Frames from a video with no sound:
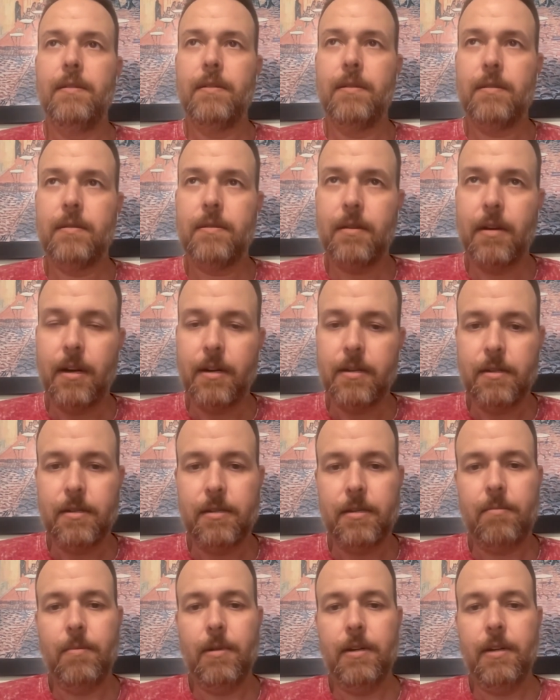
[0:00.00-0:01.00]
talk to
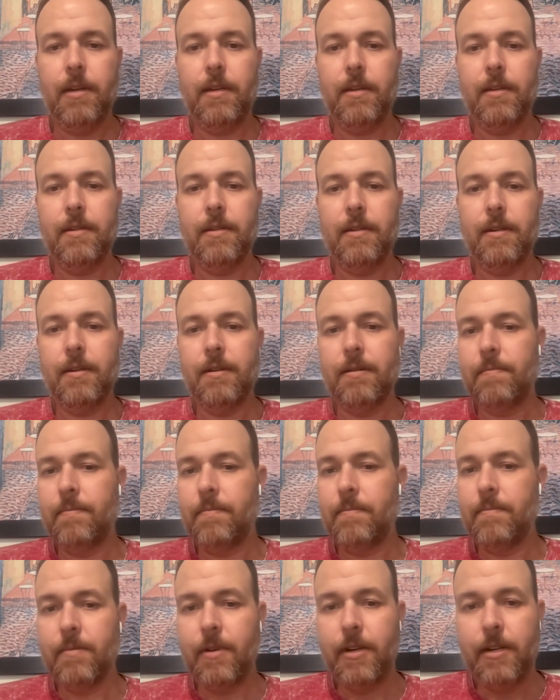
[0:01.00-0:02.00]
somebody or
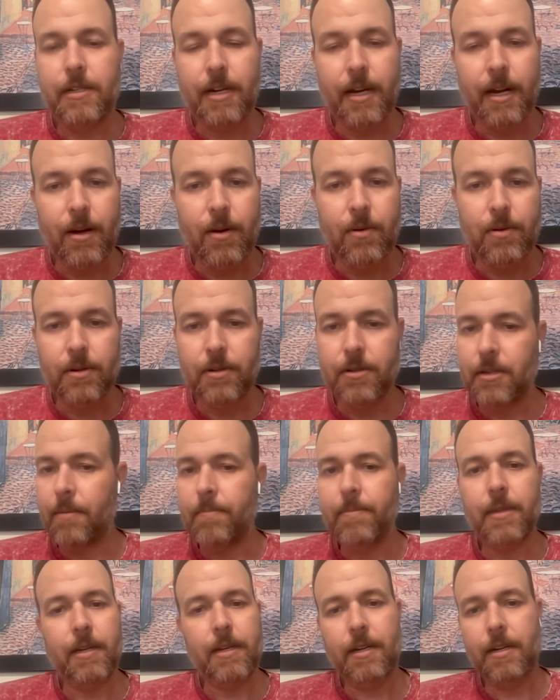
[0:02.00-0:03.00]
yeah. reach out or
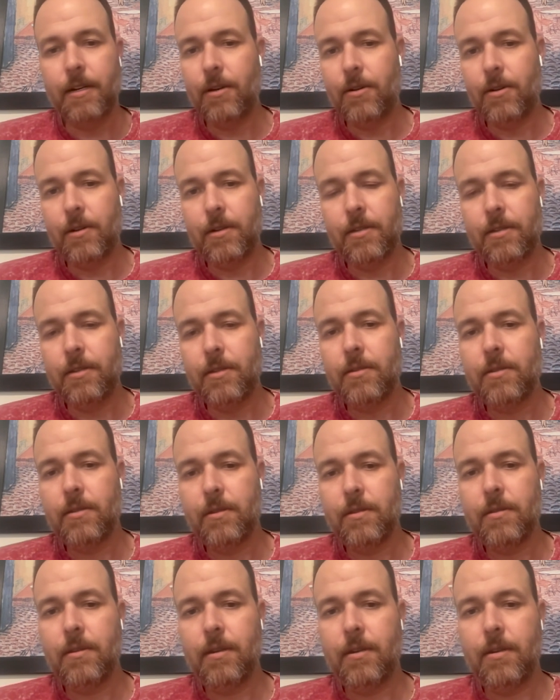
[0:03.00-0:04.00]
something, you know,
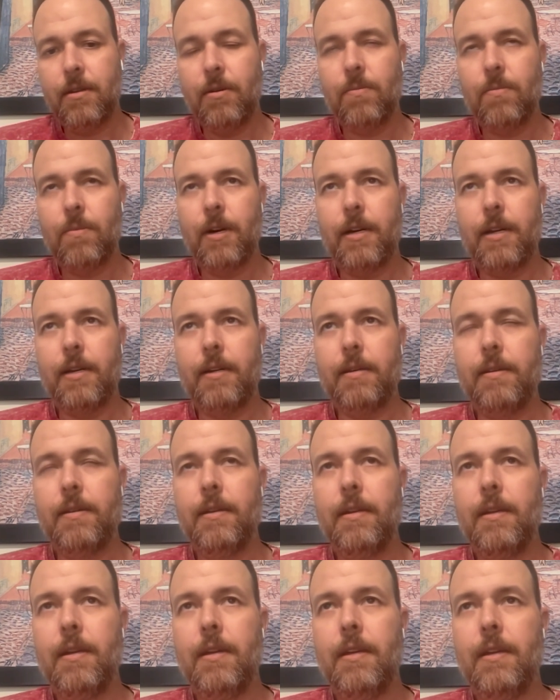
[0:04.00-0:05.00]
because you don't want to.
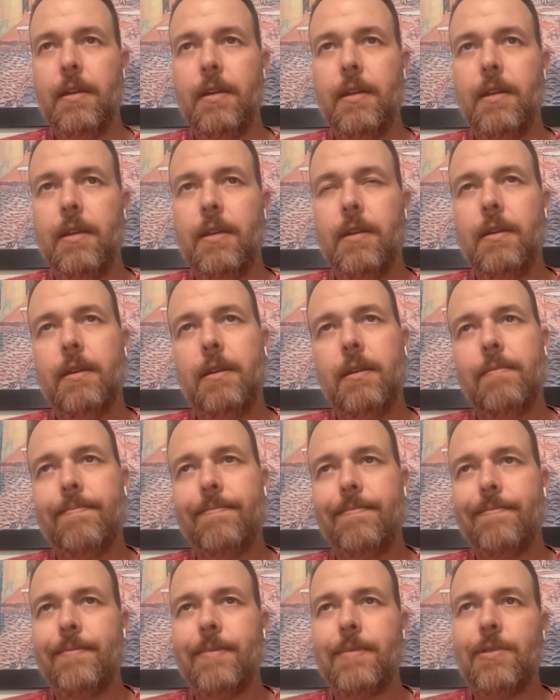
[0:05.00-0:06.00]

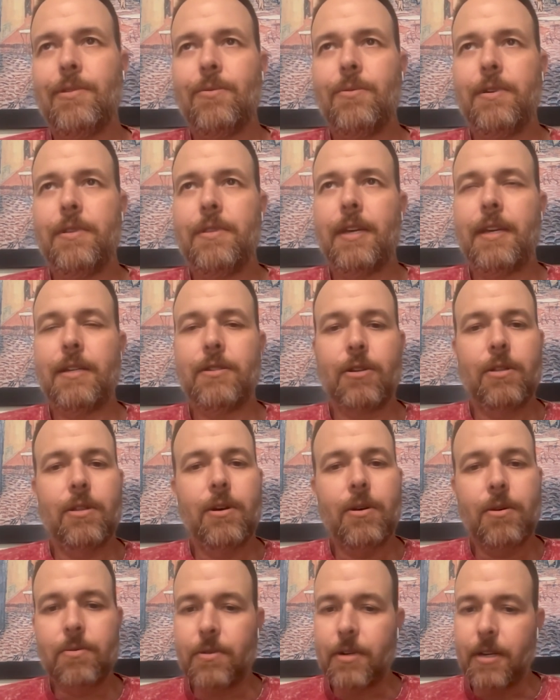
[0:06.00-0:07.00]
Doing things
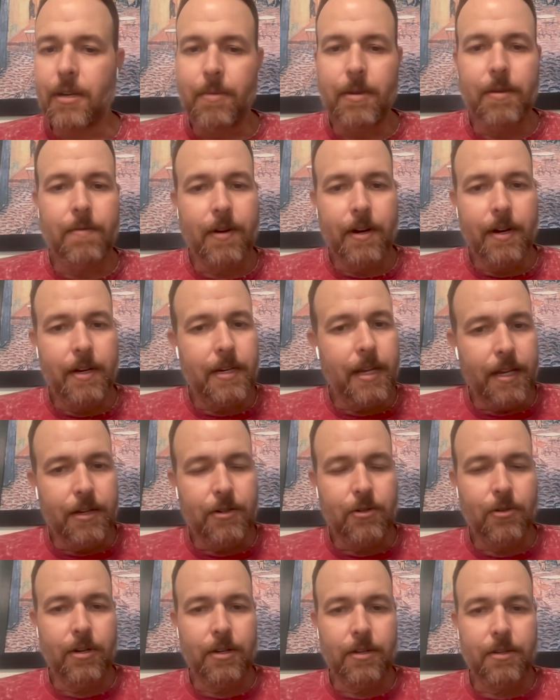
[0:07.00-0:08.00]
alone can be very
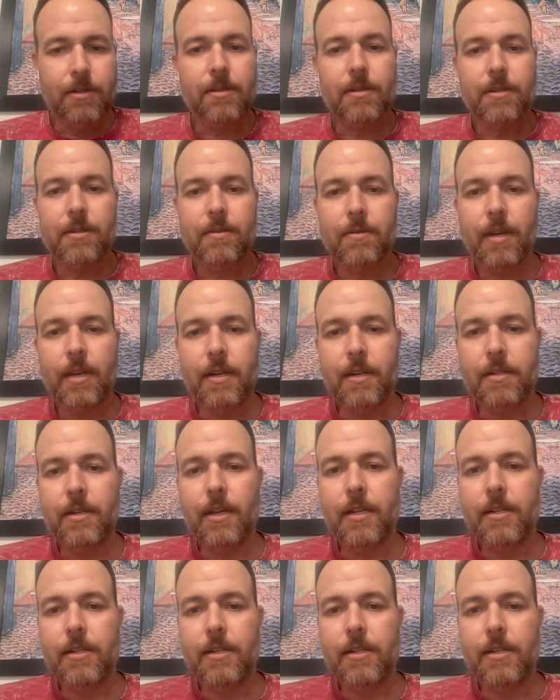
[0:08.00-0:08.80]
dangerous in, in